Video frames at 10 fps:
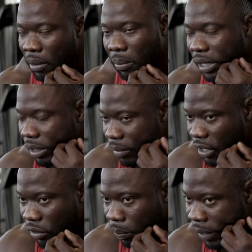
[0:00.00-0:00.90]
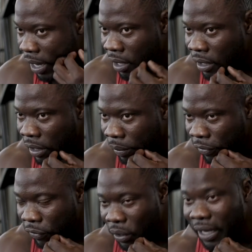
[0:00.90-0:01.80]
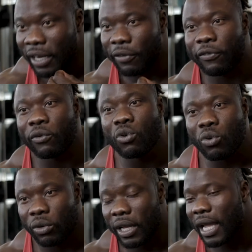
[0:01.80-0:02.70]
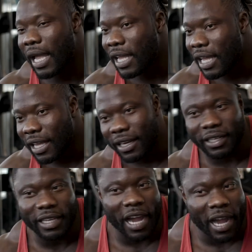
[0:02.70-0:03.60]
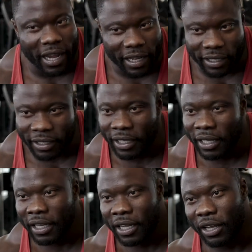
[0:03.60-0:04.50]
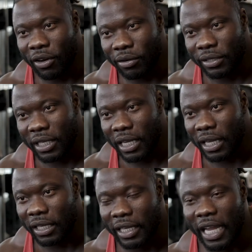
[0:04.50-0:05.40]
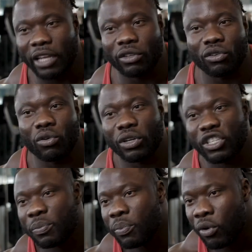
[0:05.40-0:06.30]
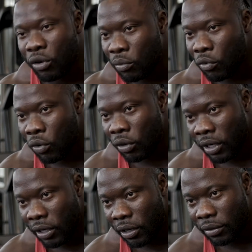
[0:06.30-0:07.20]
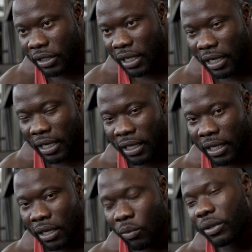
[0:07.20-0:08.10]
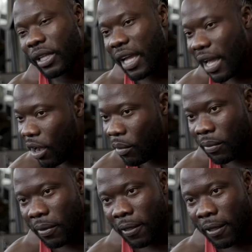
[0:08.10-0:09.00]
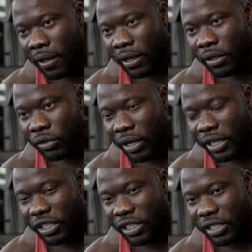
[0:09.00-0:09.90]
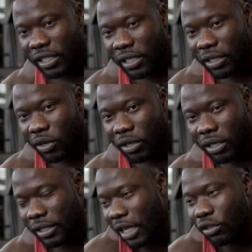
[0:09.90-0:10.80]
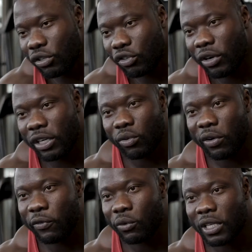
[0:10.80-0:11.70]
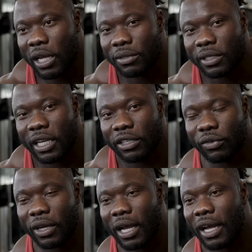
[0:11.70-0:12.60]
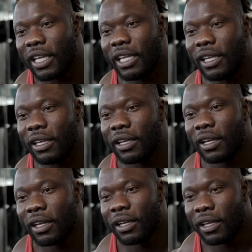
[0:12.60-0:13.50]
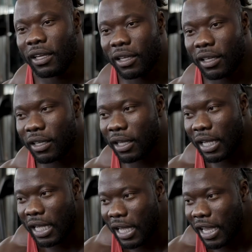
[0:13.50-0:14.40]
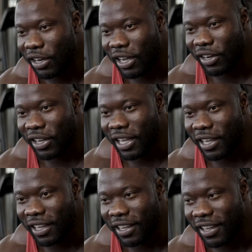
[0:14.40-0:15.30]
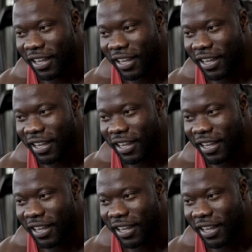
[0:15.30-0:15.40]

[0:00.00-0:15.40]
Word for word: played a major part, you know, my food. And then the food, the eating and dying, you know what I'm saying, gained to know the sport more, you know what I'm saying, with the help. So it just, because I used to train three, four times a day, but I eat, I ain't nothing to eat.